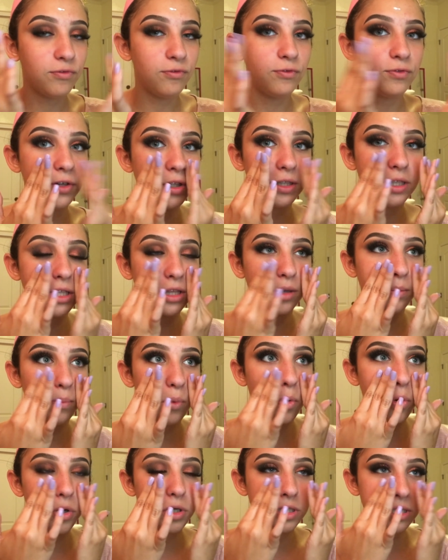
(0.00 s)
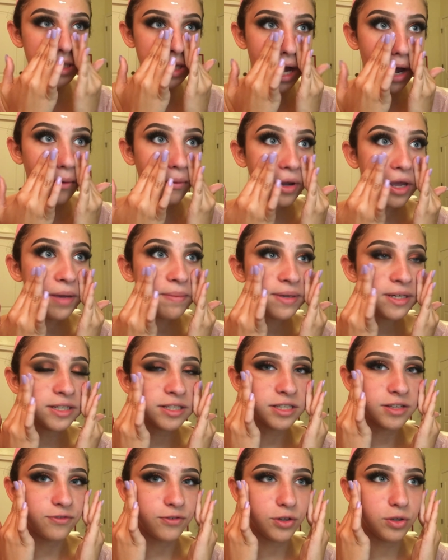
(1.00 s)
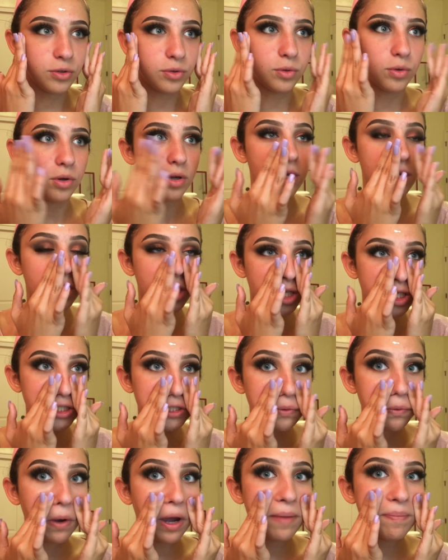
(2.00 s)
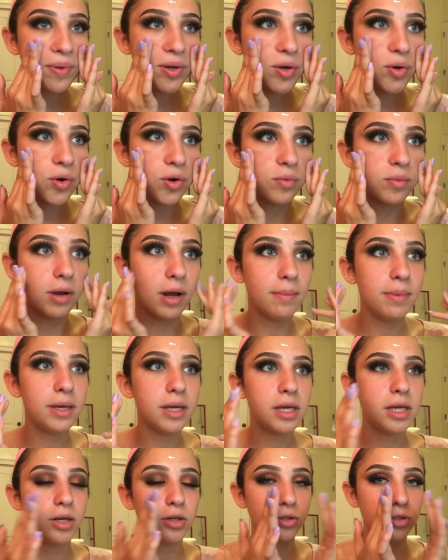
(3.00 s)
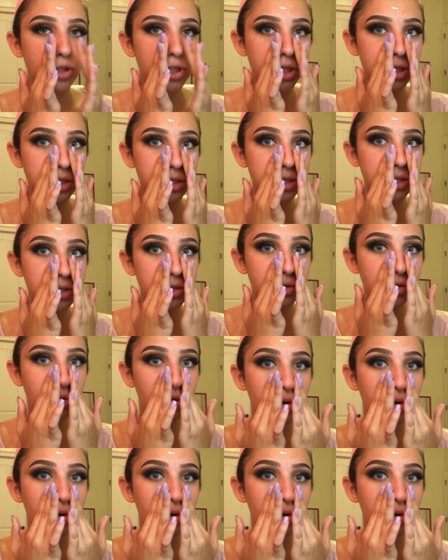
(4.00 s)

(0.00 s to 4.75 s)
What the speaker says: fill in the pores that way, because if you swipe it or rub it, it'll just